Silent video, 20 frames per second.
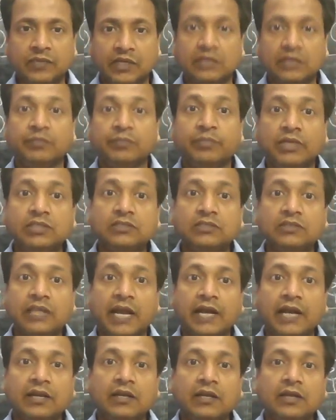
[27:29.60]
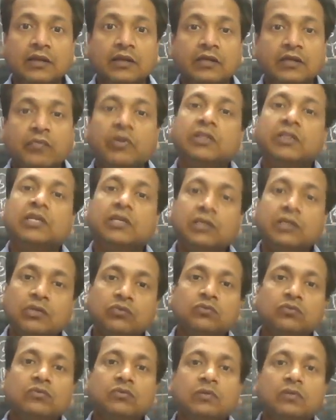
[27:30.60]
Means that when the
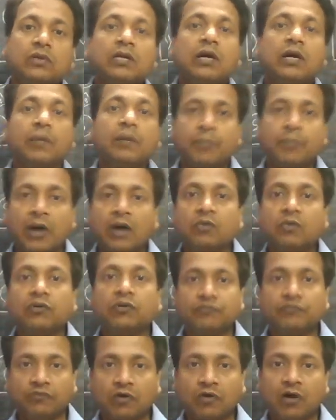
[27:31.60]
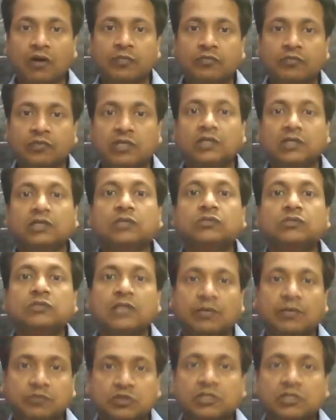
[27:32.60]
new compound form, the new
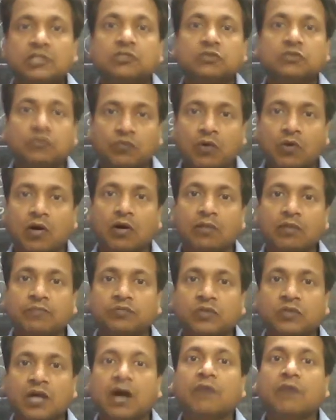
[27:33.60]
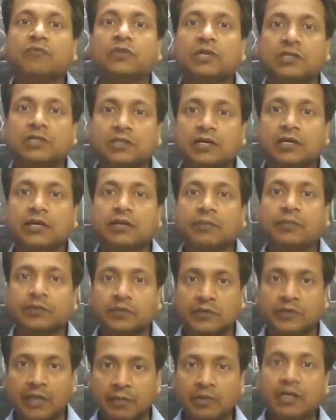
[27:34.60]
substance form after the
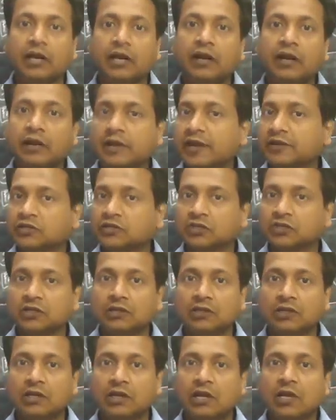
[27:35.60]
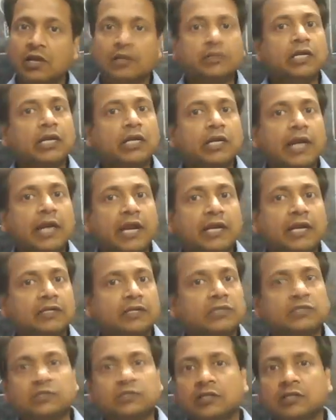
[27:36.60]
chemical reaction, the
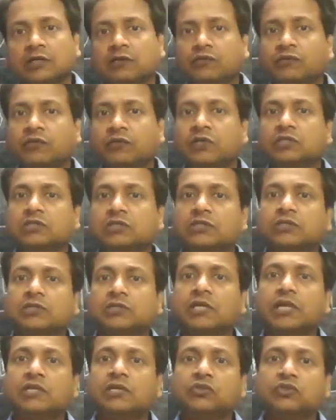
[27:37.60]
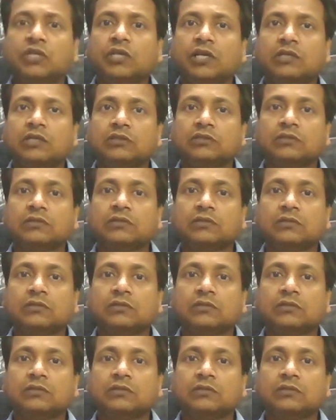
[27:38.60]
characteristic features get changed.